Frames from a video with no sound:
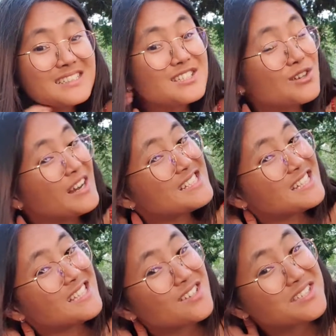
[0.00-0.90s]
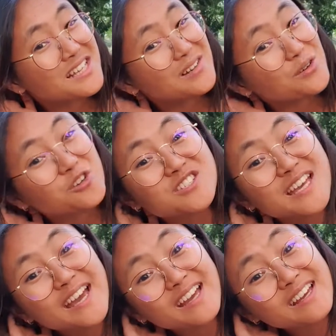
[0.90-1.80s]
So I stayed at the hostel all
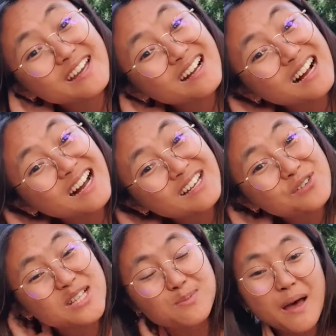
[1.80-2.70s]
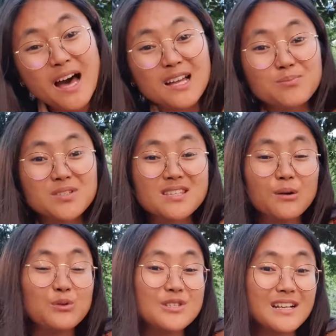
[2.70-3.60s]
day. I know it's bad, but
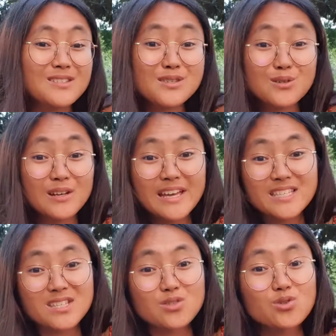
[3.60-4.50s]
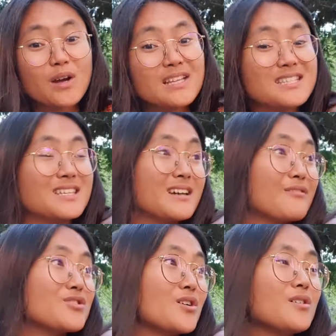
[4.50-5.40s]
I was like so lazy to do anything
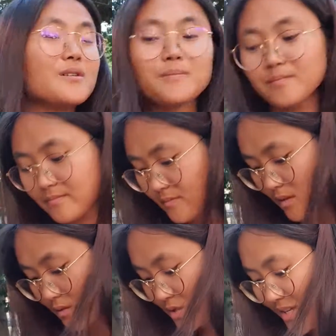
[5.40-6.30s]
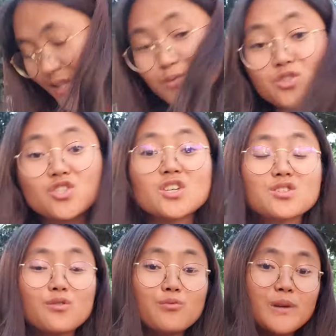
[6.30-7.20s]
after. So yeah, it was
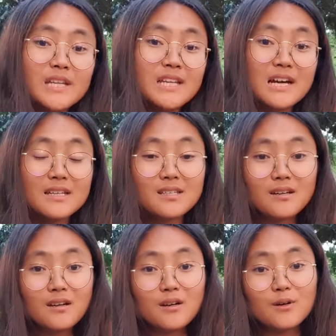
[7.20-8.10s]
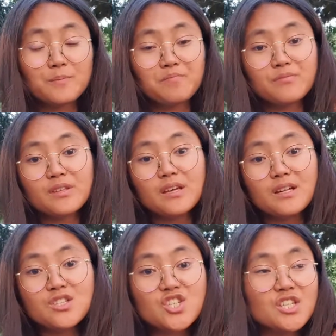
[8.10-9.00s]
just a really like
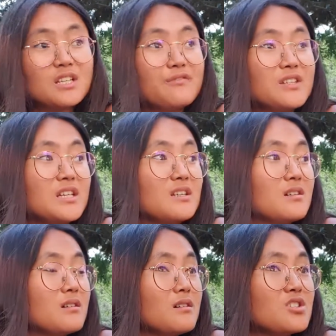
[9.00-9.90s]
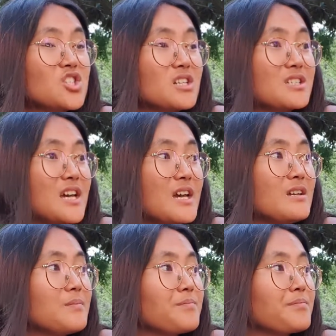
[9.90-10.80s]
chill evening, chill
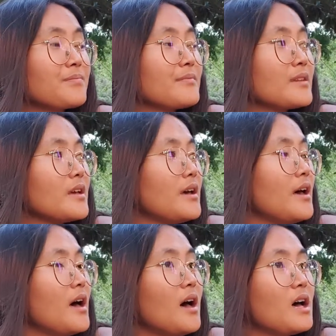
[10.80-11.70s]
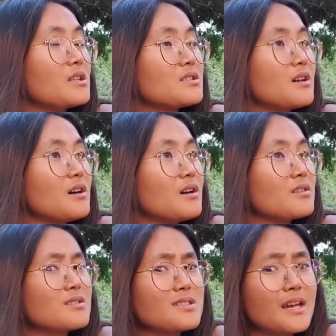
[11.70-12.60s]
day. And
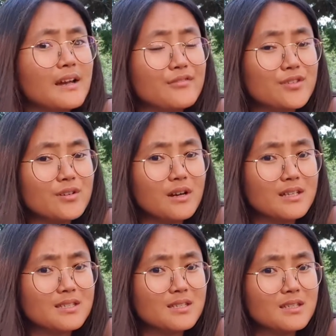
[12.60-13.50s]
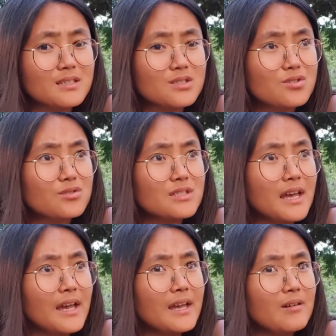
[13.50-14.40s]
the day after, I think it's
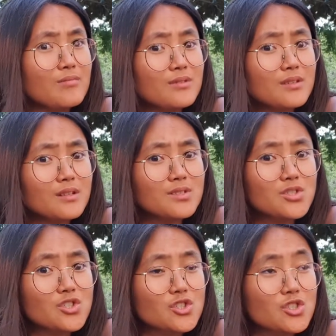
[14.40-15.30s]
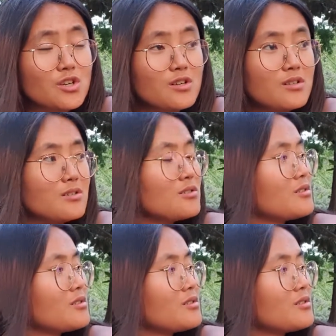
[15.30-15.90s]
day. I'm not sure.